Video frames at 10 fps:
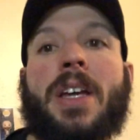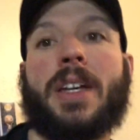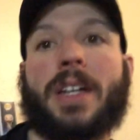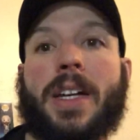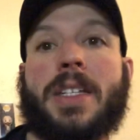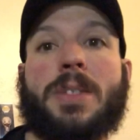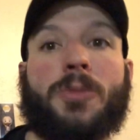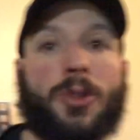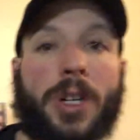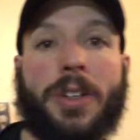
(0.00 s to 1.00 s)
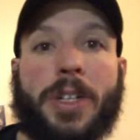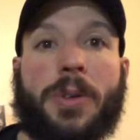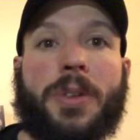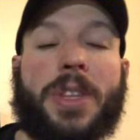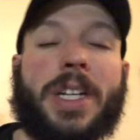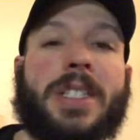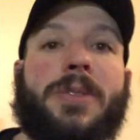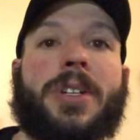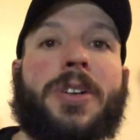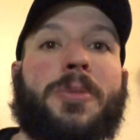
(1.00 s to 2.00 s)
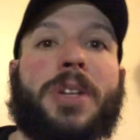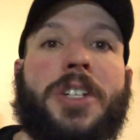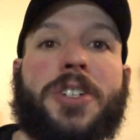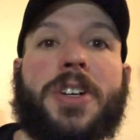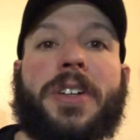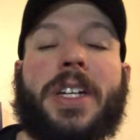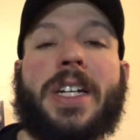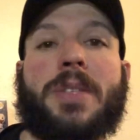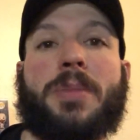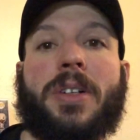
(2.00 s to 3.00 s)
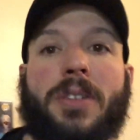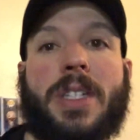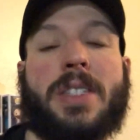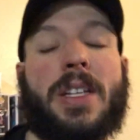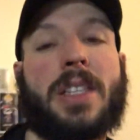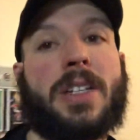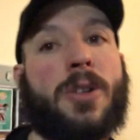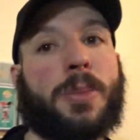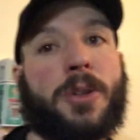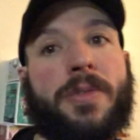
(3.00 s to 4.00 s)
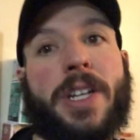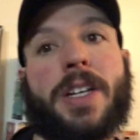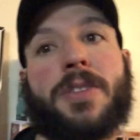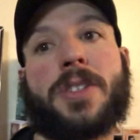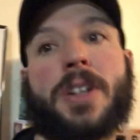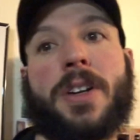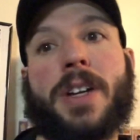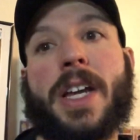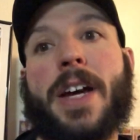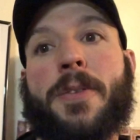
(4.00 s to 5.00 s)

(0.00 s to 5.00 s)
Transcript: And I got some really cool things I want to open and show you guys, but let's let the normal video start now.